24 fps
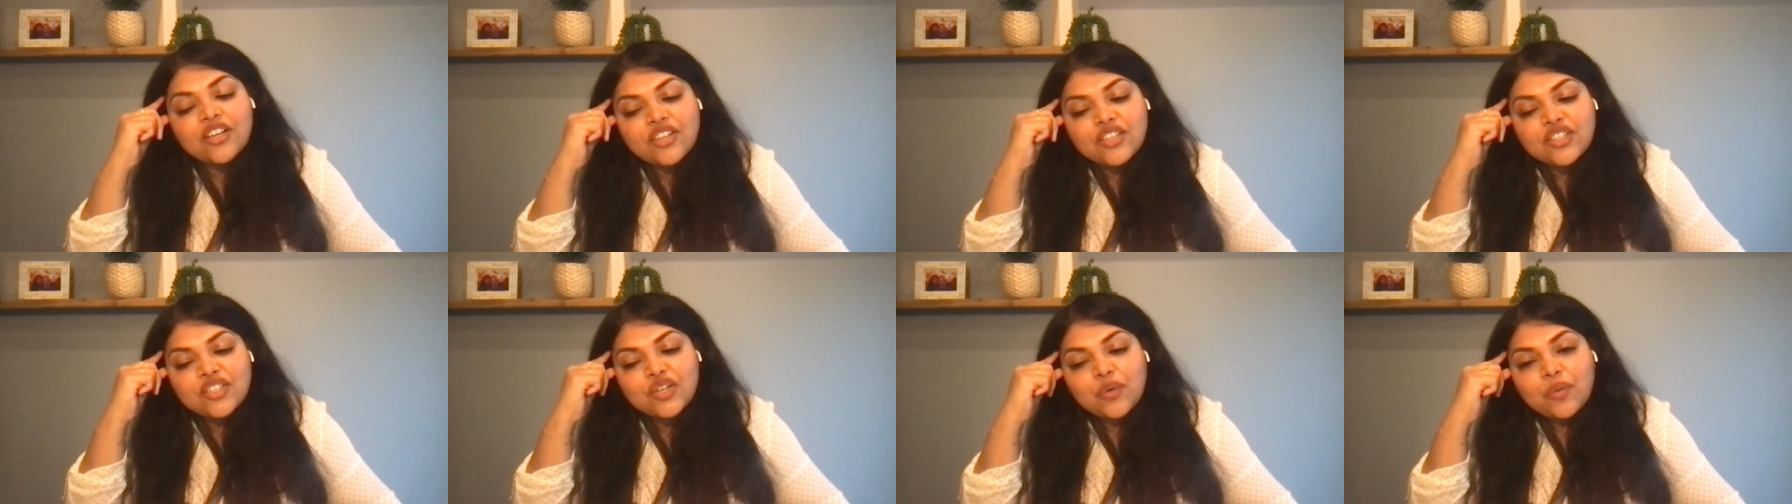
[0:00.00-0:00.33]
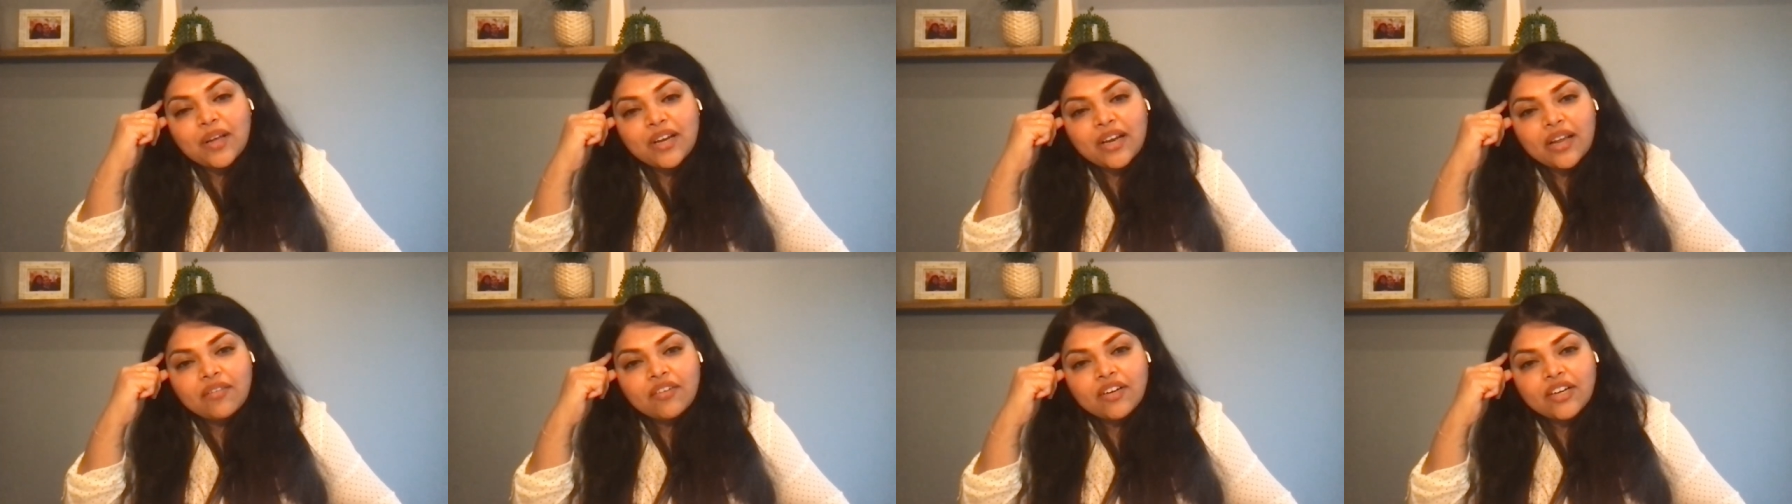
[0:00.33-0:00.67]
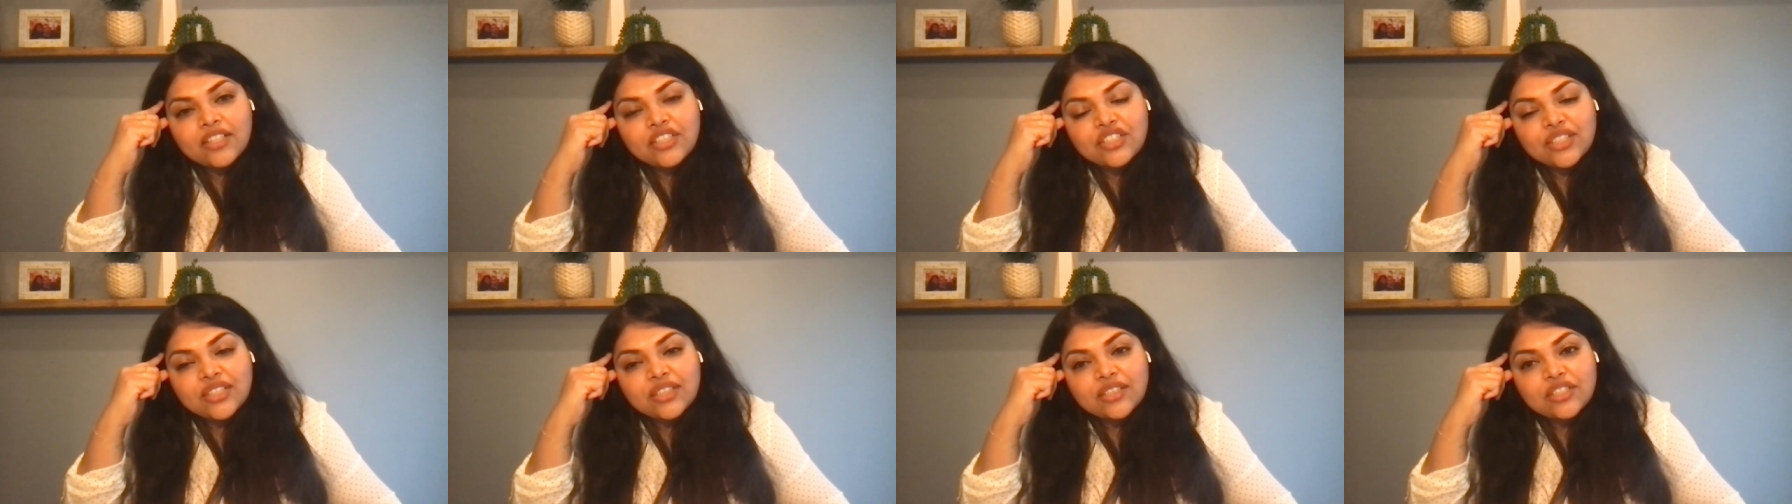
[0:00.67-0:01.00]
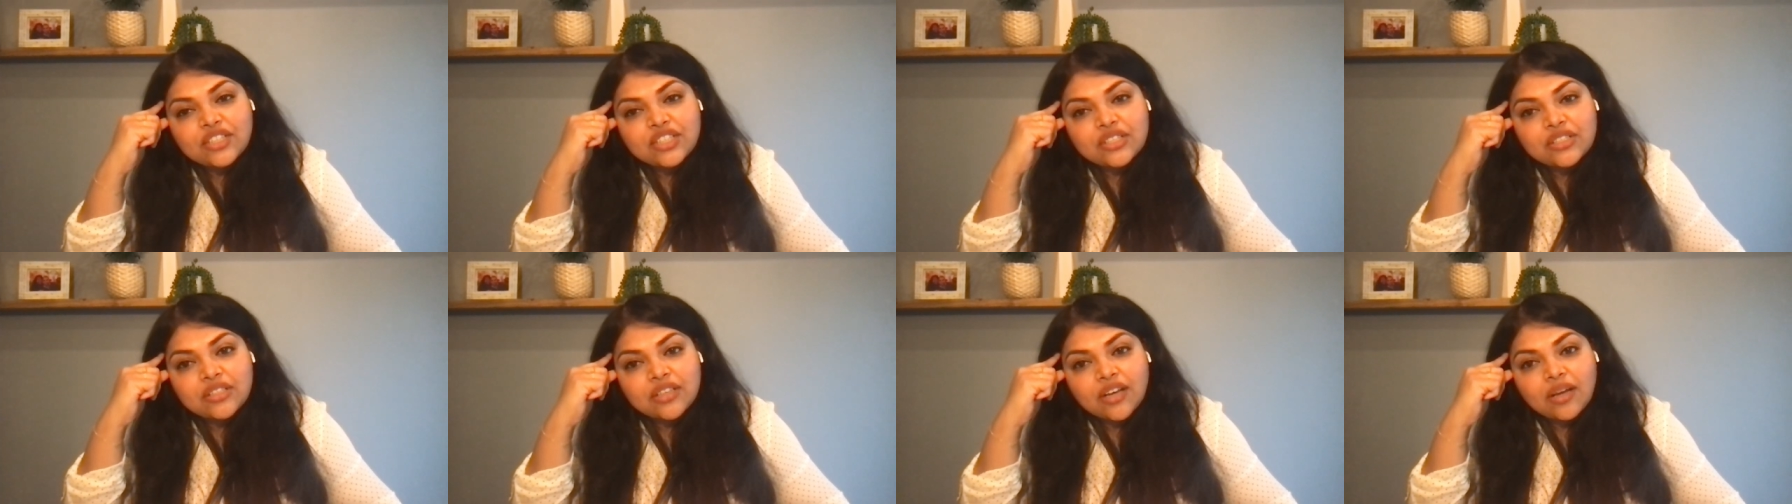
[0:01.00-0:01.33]
So whenever I
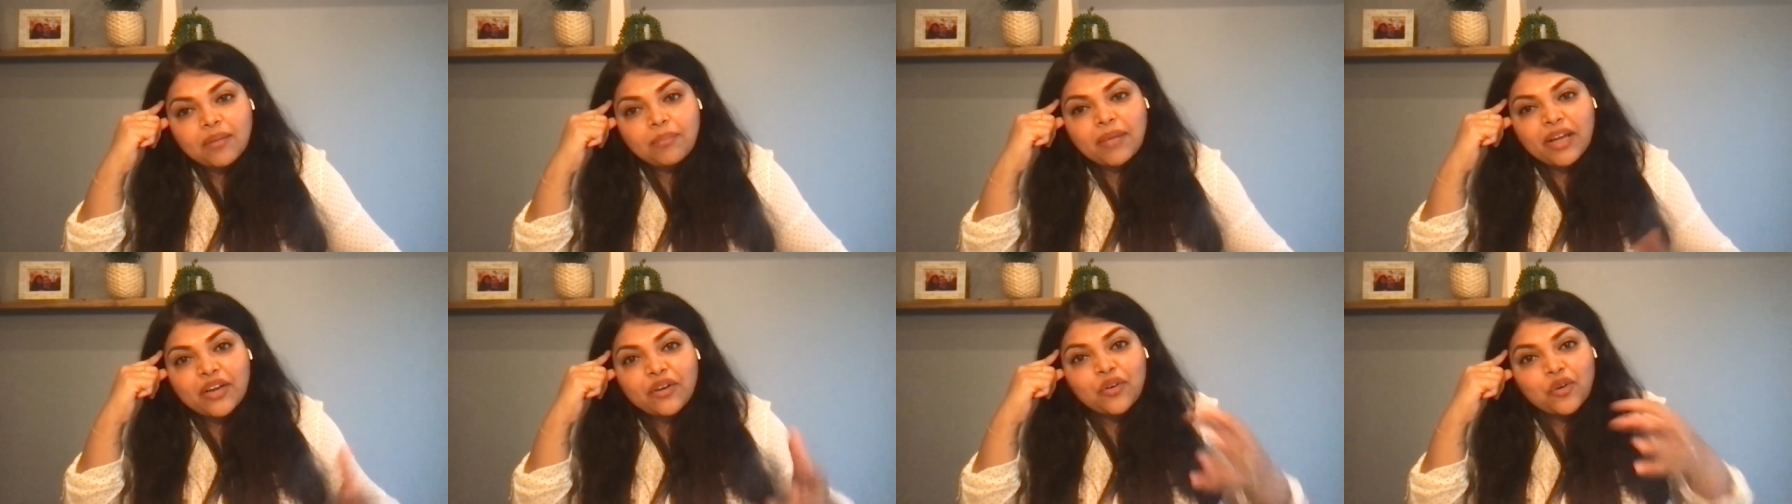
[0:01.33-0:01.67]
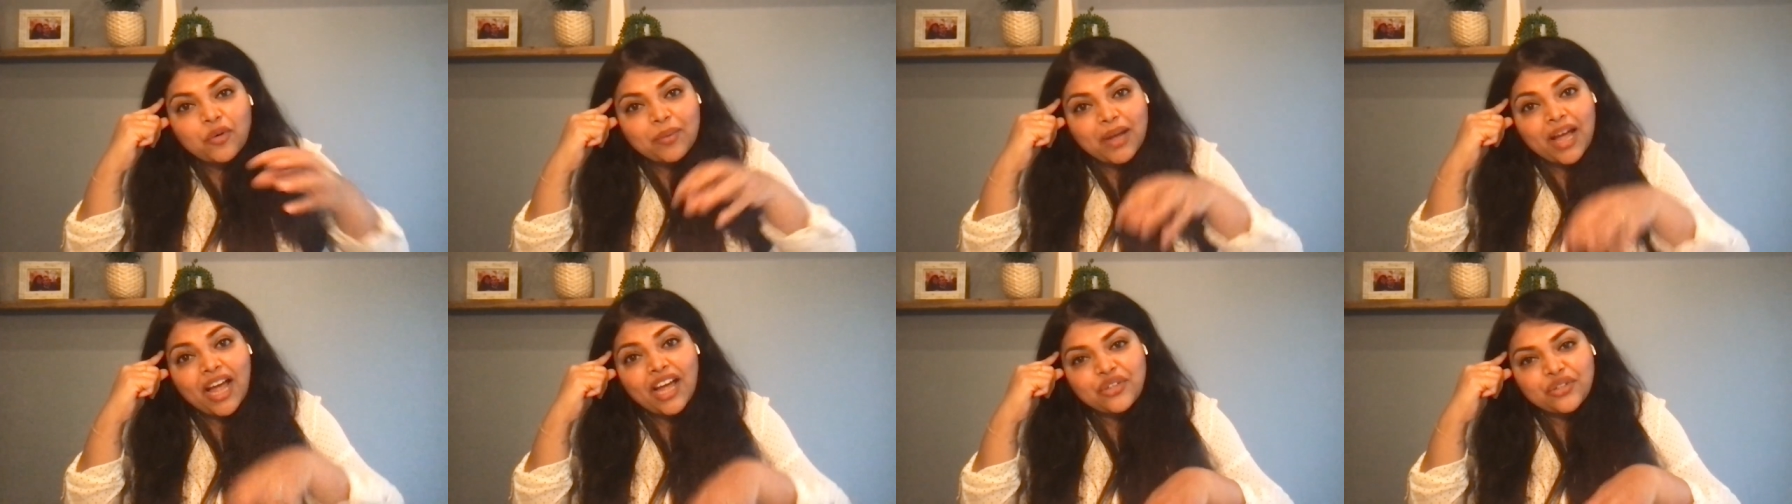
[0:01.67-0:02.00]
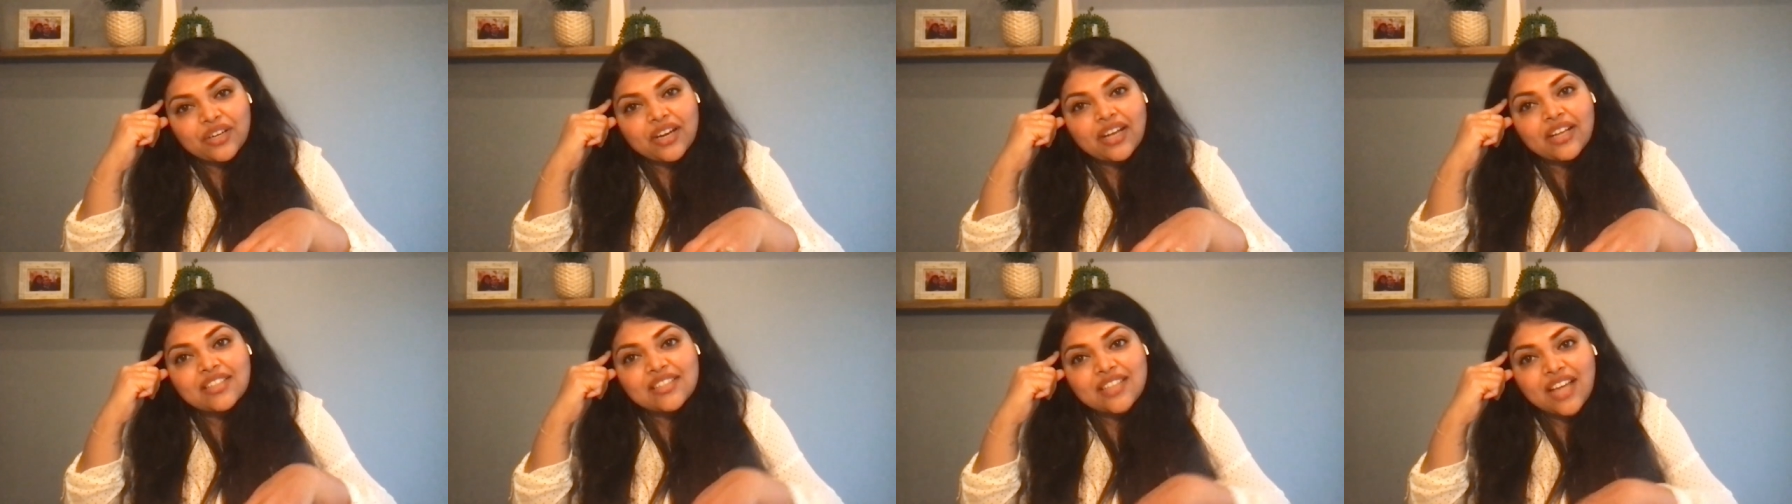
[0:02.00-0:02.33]
changed my home address,